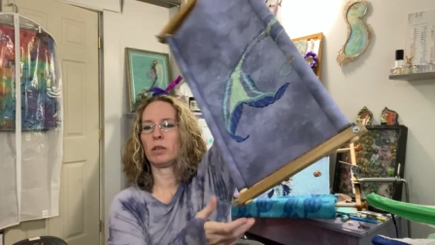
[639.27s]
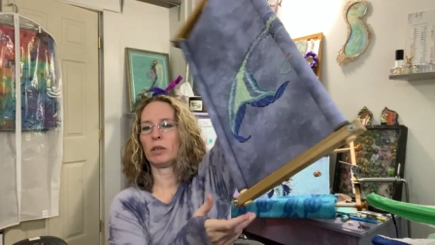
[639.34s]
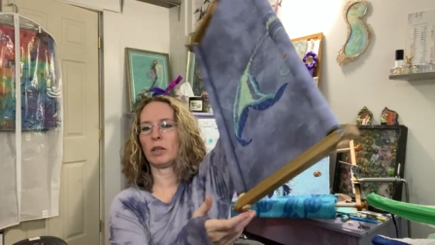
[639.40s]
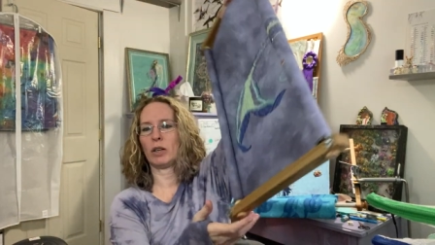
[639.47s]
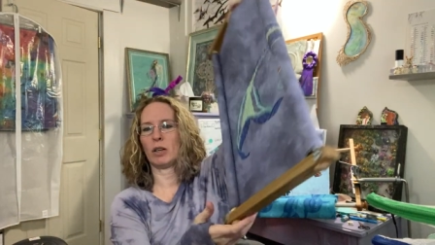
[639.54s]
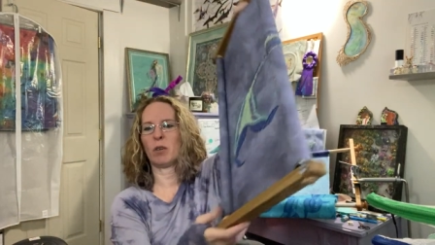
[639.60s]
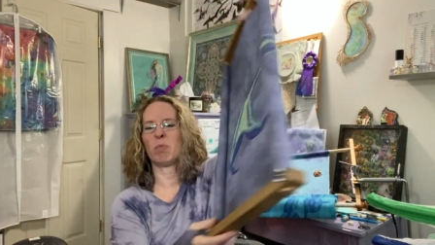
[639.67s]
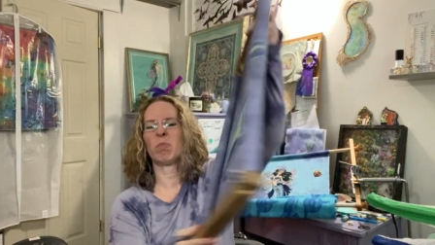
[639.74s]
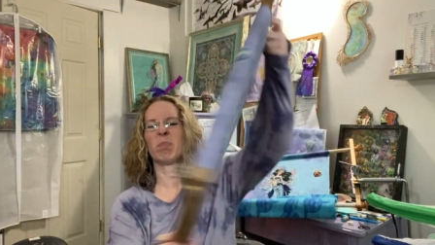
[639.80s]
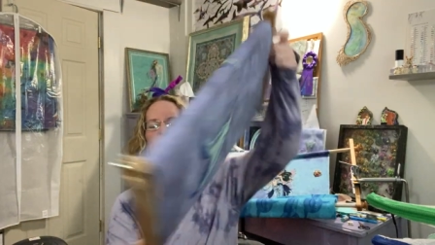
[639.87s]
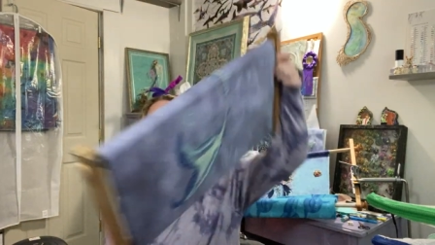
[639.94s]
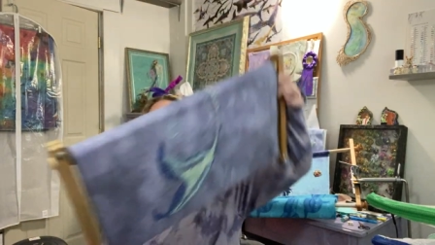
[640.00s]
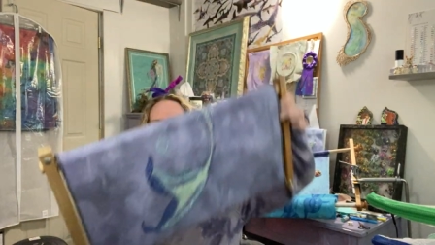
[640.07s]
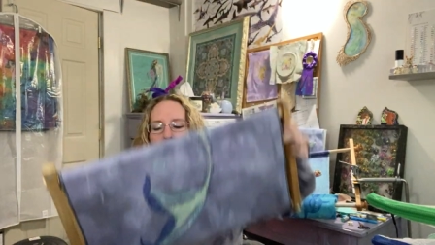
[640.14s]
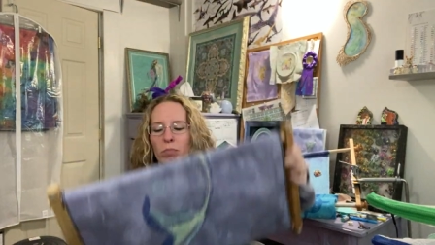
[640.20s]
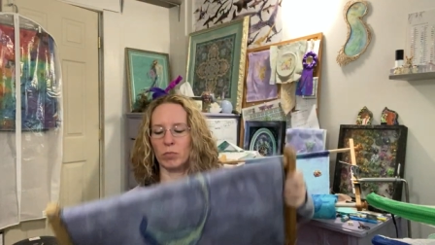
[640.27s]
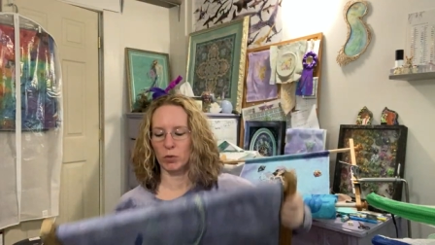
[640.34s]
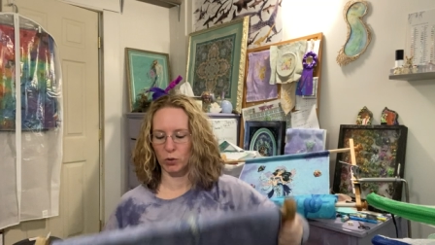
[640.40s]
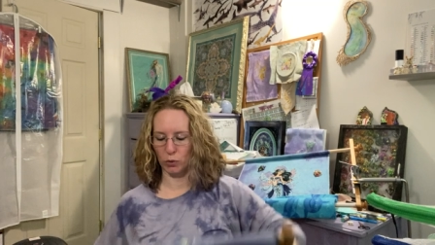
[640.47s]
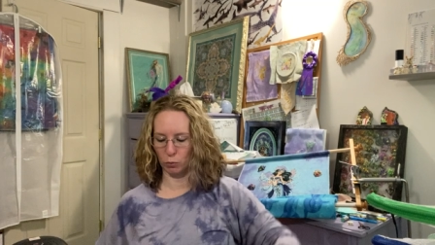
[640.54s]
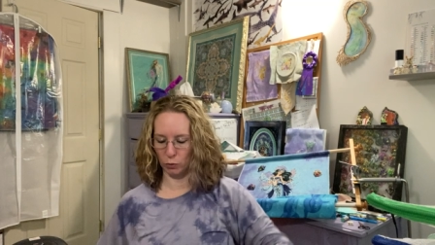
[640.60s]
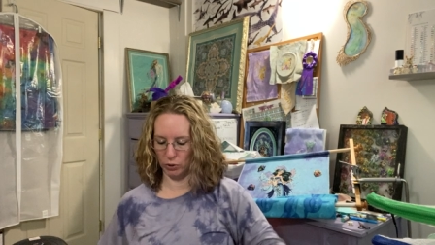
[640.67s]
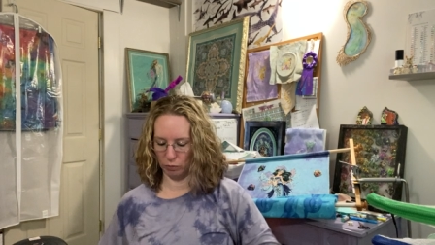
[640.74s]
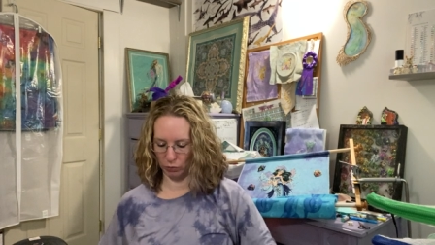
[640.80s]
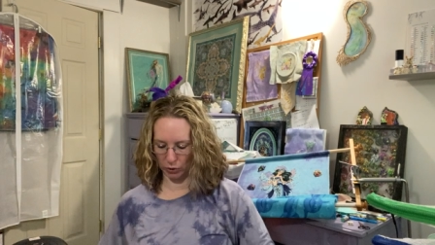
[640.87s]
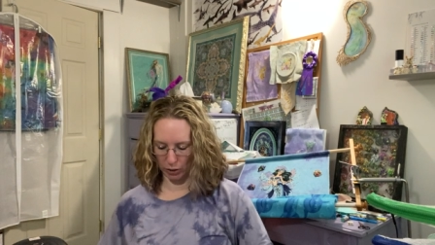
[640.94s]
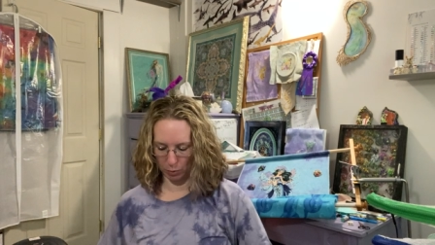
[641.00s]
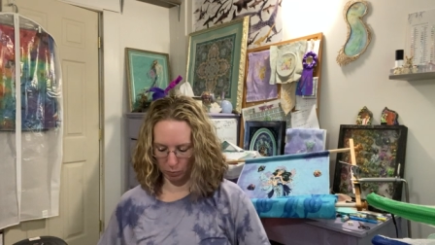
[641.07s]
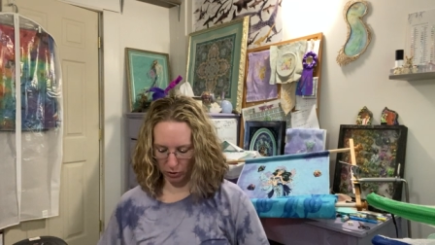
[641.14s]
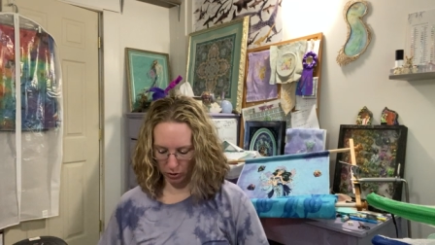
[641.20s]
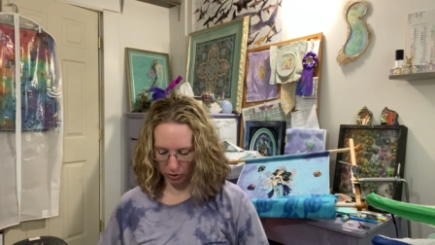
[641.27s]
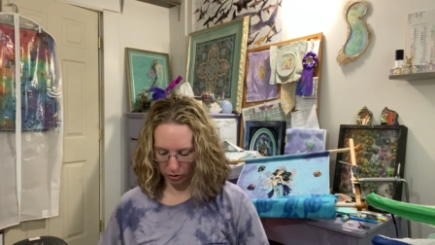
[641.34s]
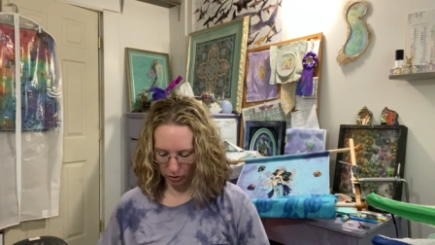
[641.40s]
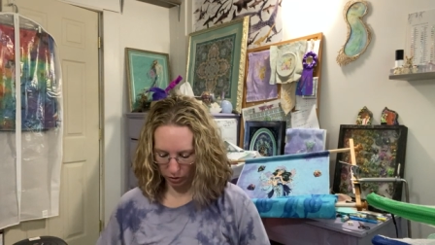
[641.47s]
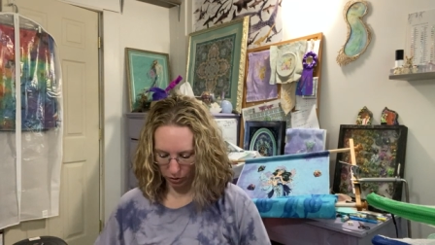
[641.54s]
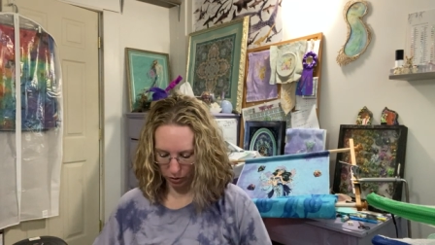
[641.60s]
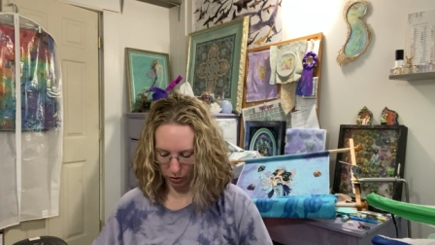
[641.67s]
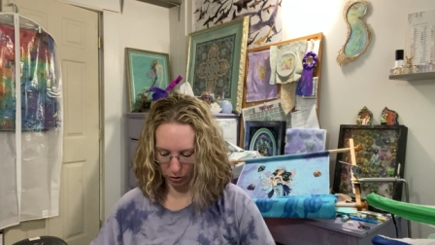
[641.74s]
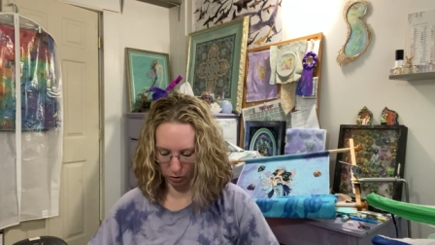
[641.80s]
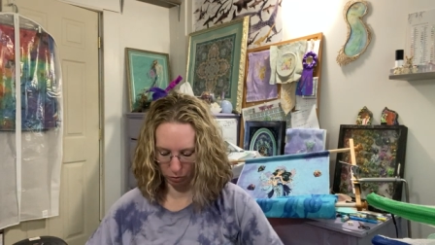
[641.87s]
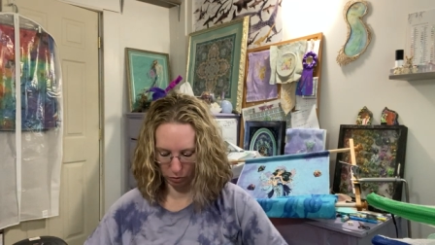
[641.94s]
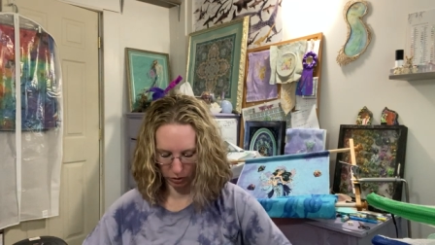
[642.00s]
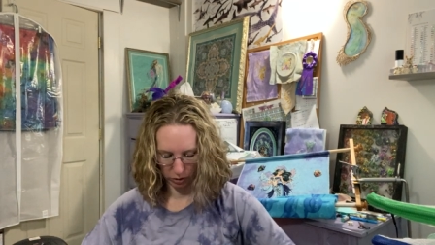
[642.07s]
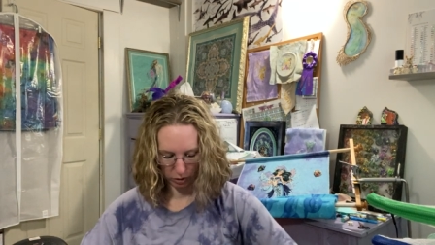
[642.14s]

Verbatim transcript: you know, screwy frames. So